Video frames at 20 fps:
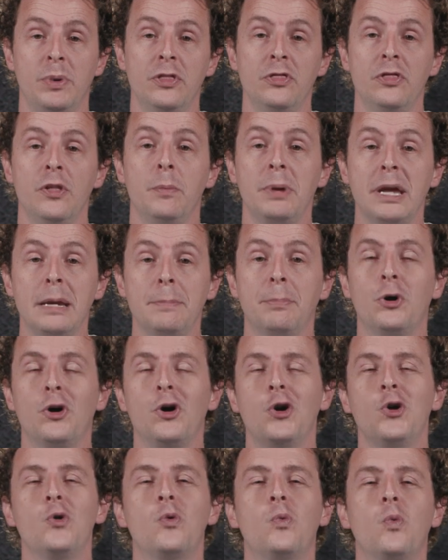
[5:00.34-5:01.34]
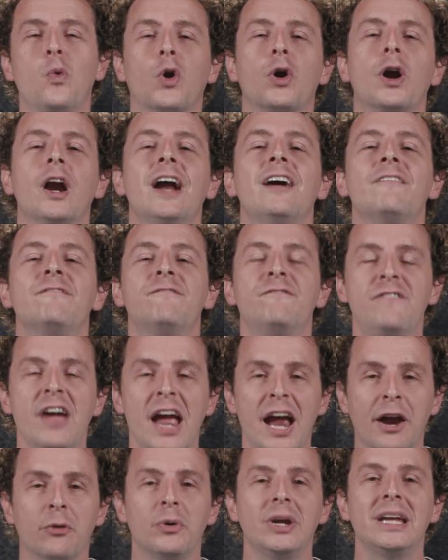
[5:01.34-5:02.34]
been the people who were
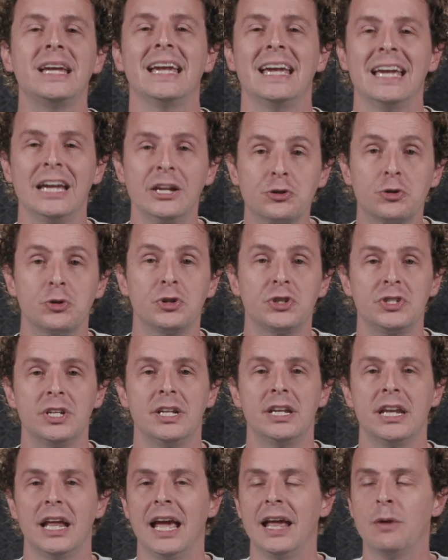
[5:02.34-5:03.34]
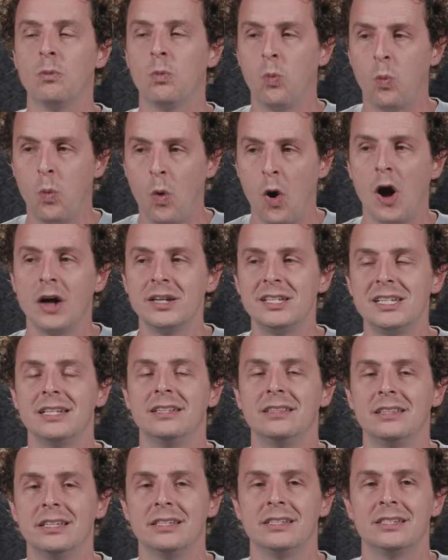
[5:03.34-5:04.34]
very interested and
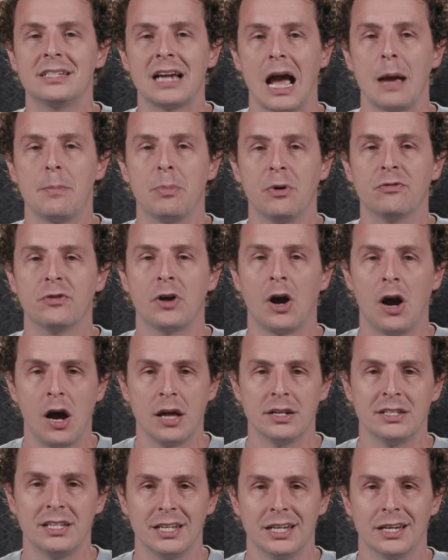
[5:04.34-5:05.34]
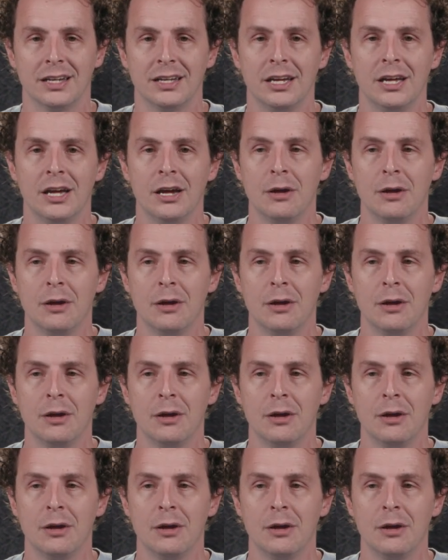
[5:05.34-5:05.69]
wanted this type of content.